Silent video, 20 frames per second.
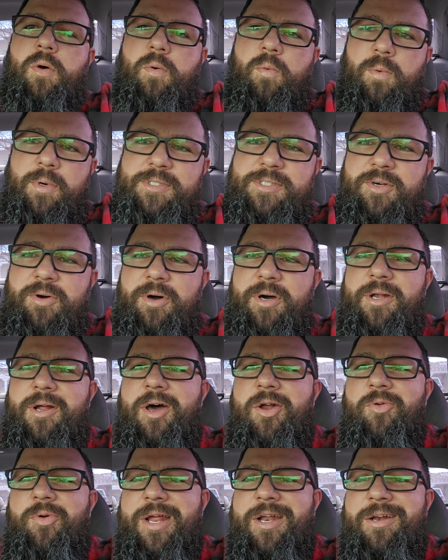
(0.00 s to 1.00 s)
What's going
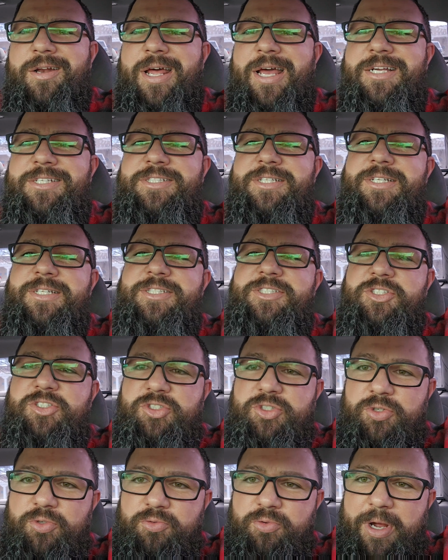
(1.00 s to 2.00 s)
on, Raider Nation? It's
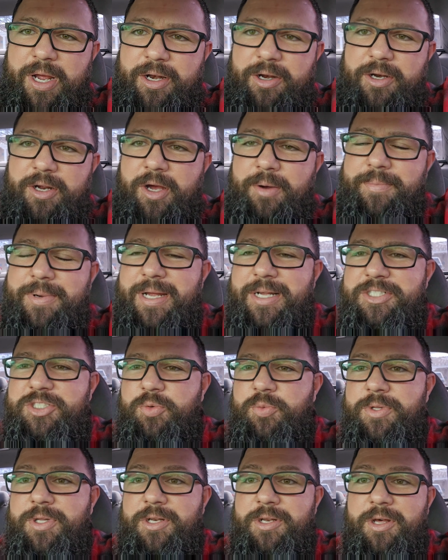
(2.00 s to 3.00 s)
True Raider coming at
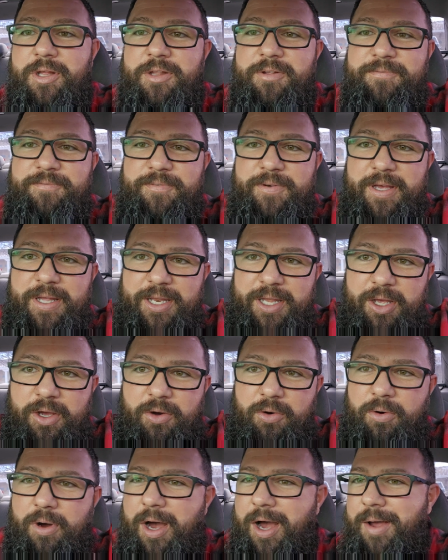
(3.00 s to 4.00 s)
you with another
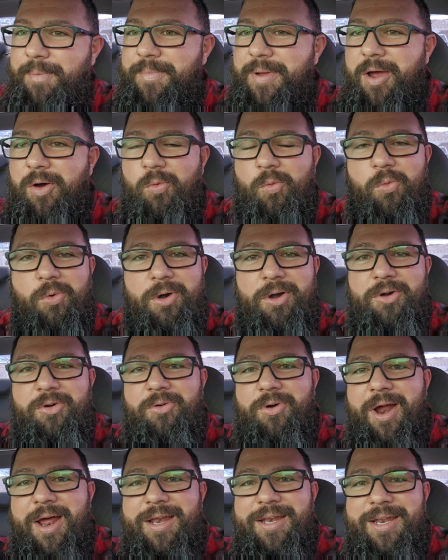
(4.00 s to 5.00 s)
video. I'm at work
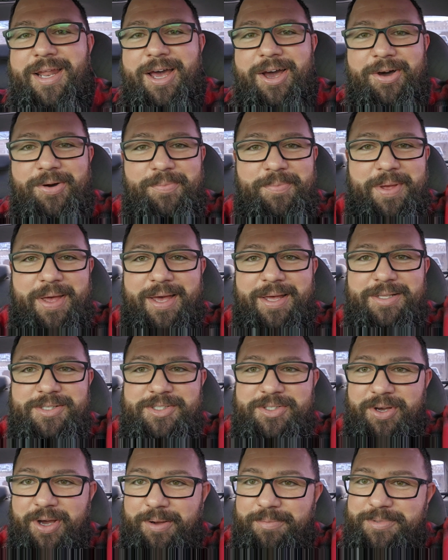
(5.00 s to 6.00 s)
right now, man,
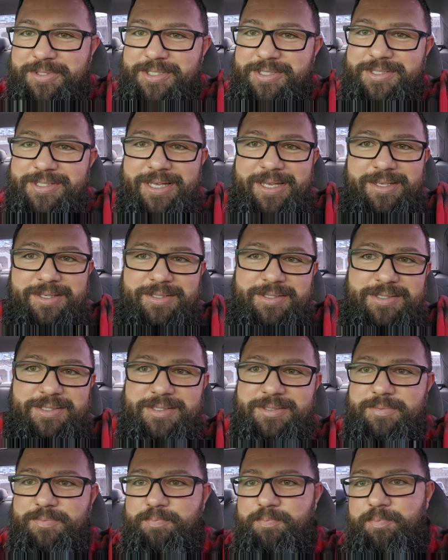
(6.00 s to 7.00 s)
so I'm just
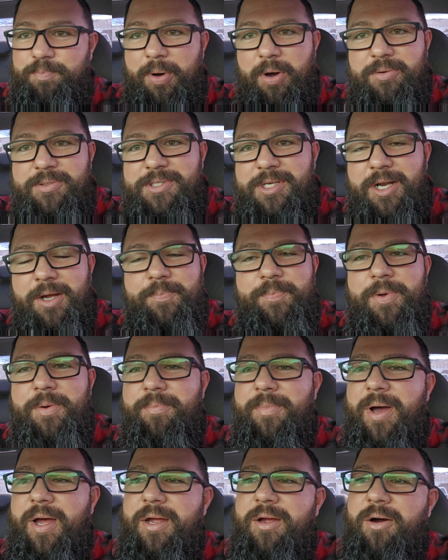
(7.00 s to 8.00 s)
posted up in
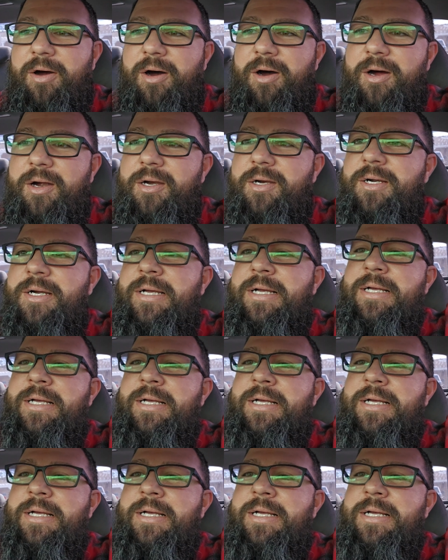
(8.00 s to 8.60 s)
my car.